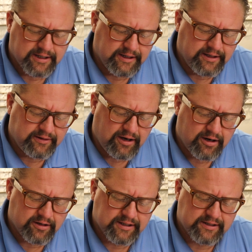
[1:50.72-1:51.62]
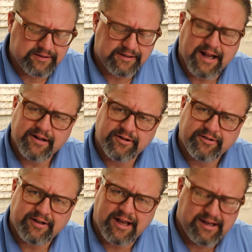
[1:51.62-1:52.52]
these are the standard
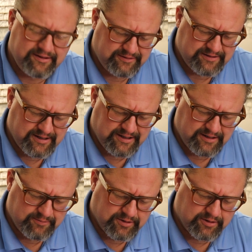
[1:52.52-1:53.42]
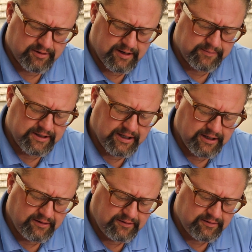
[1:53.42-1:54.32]
size, and I'm going to grab
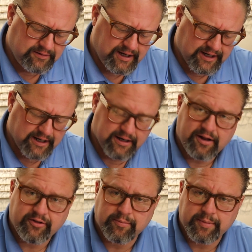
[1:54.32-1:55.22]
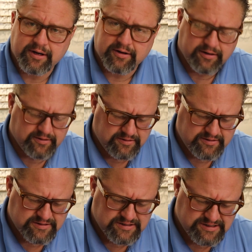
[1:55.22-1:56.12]
these. I got another pair here
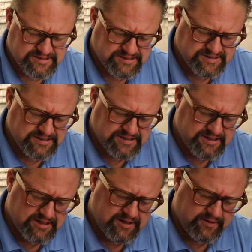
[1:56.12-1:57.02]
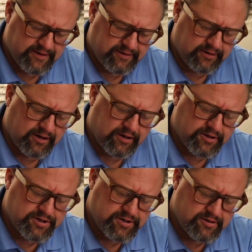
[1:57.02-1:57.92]
that are
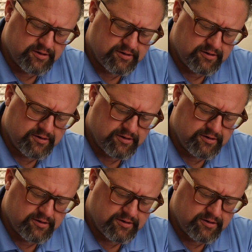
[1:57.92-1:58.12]
large.